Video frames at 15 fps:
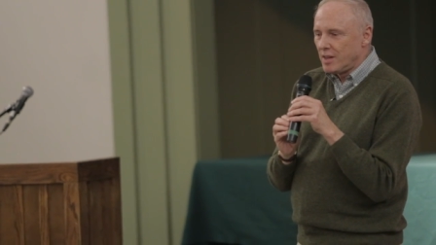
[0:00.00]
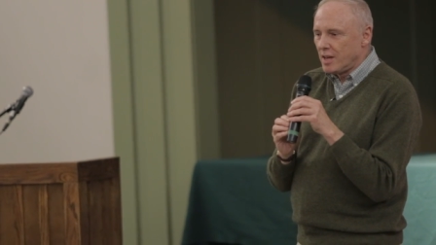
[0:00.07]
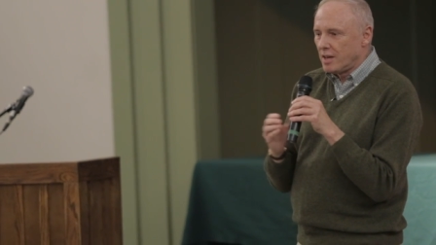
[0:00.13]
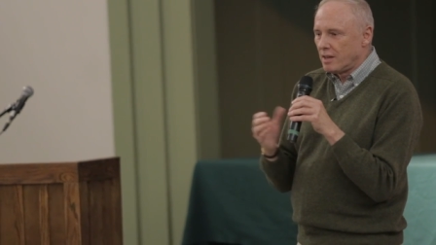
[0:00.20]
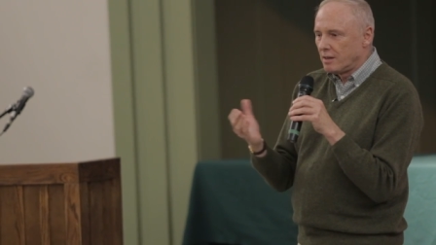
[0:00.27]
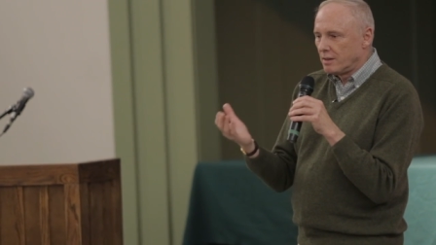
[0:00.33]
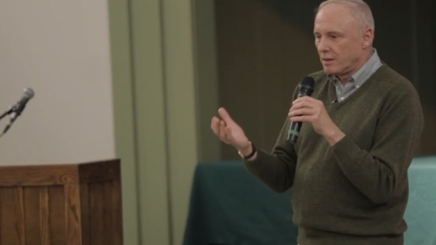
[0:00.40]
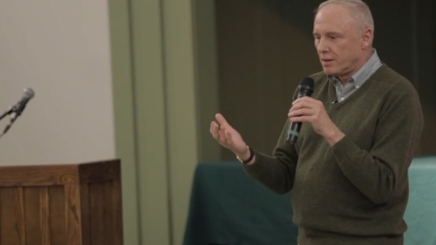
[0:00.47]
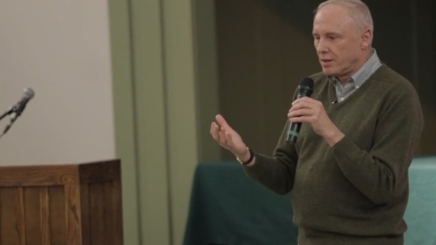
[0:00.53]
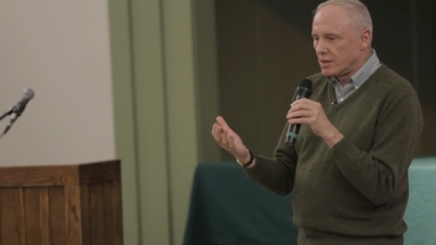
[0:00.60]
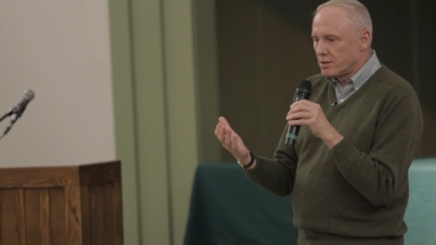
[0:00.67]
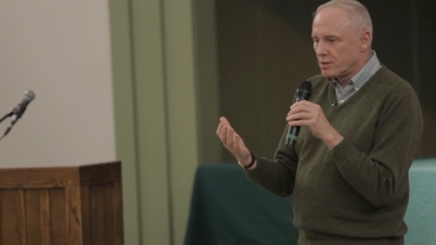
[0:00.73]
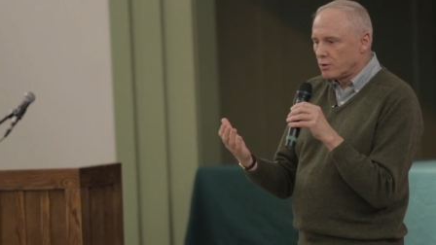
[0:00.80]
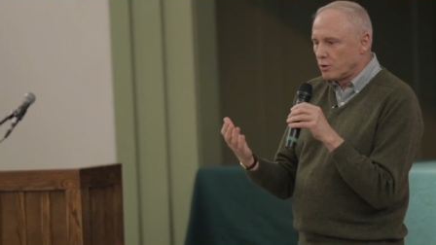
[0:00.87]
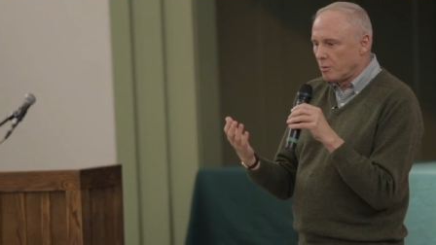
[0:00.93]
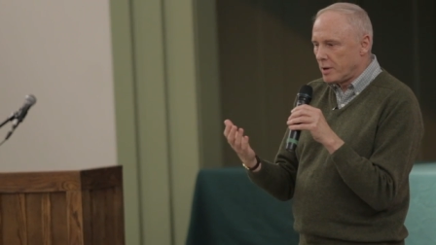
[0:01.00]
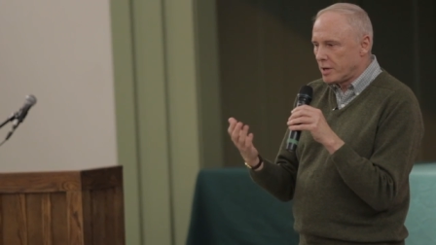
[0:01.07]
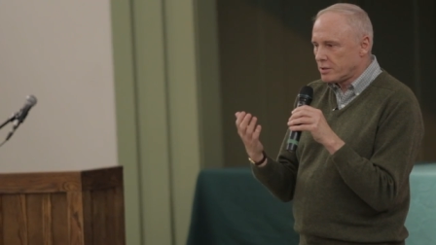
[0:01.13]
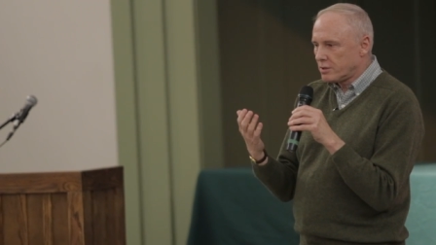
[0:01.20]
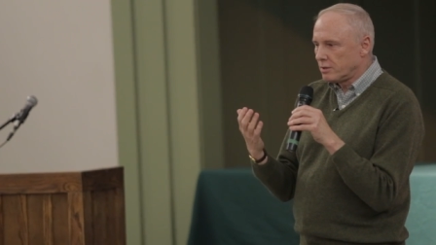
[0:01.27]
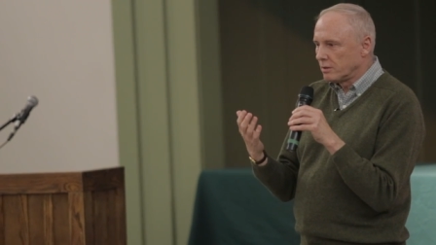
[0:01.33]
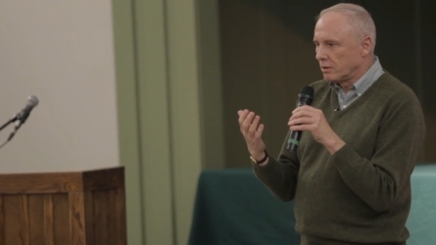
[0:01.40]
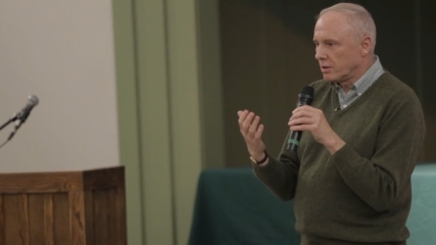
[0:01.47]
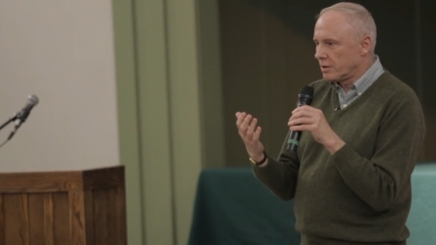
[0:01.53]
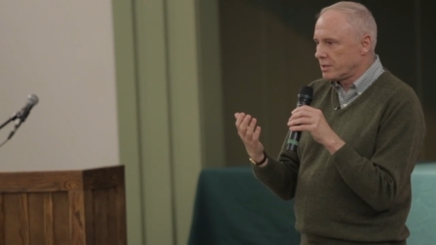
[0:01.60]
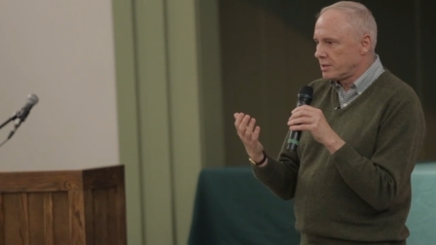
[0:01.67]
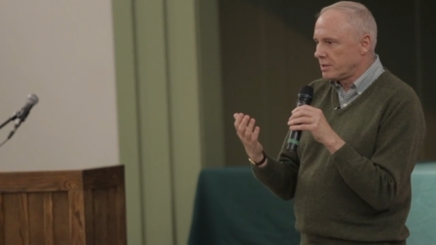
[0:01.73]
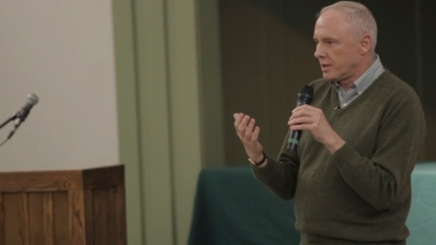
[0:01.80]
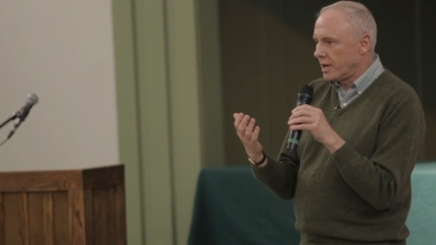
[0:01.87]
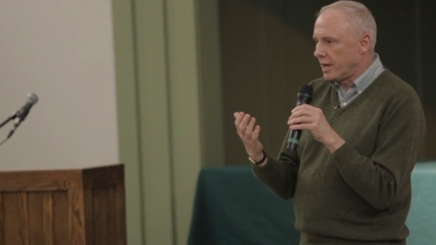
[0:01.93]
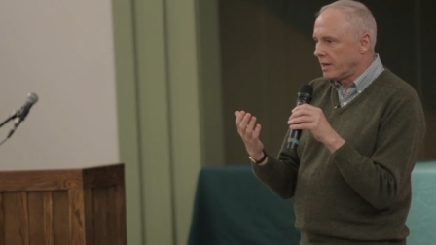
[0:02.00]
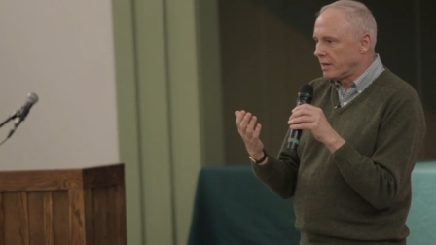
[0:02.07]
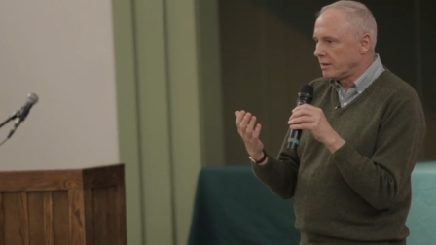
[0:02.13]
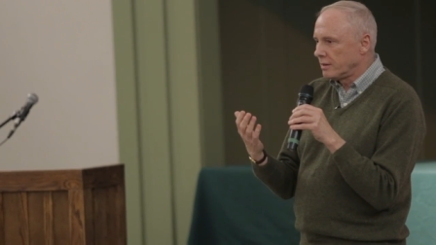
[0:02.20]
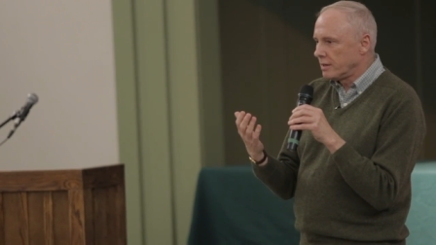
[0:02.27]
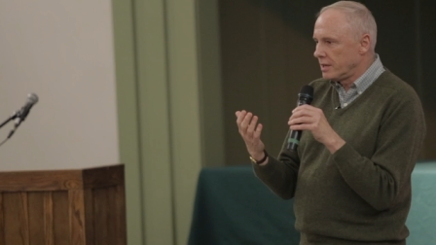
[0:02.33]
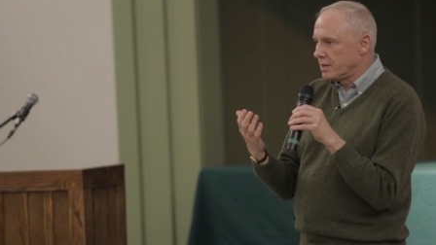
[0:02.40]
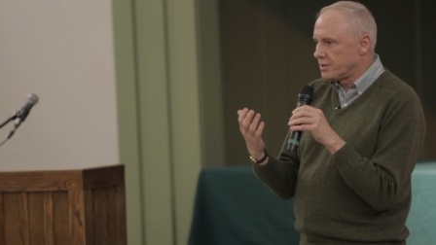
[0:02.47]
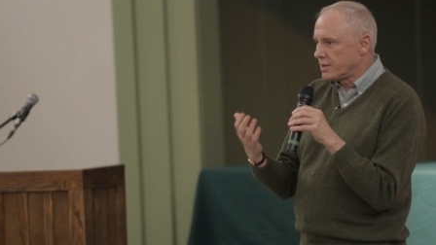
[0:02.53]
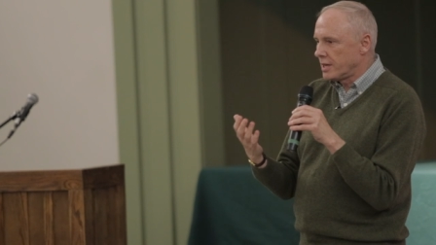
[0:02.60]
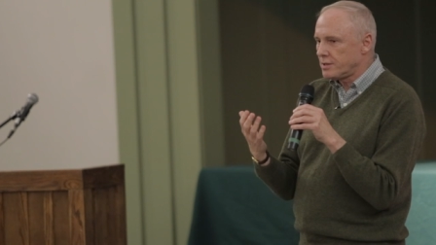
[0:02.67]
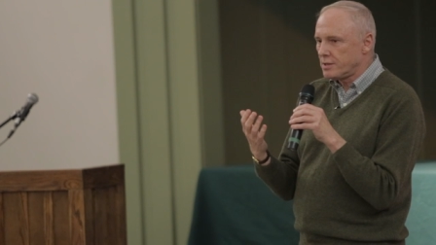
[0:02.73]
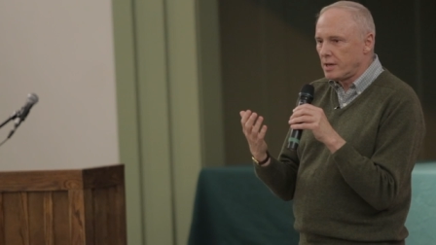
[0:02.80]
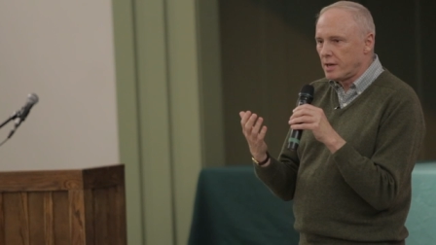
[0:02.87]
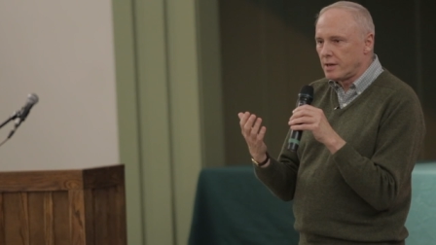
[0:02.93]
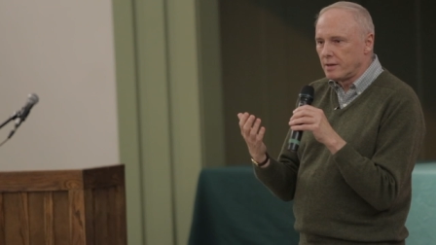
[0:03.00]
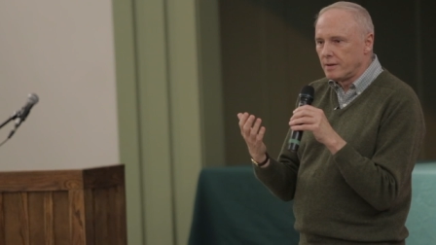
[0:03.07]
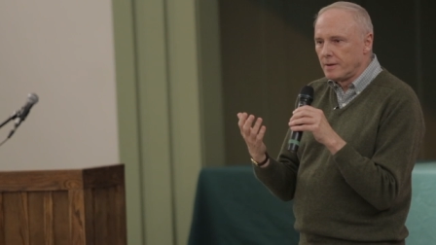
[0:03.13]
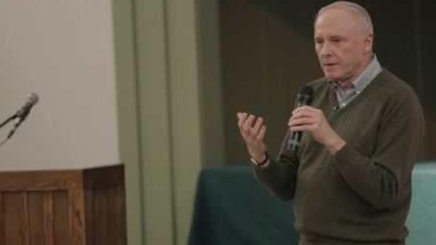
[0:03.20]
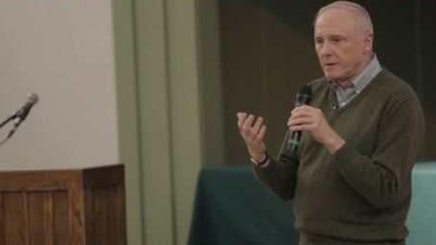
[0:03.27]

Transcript: And the schoolmaster looks at his essay,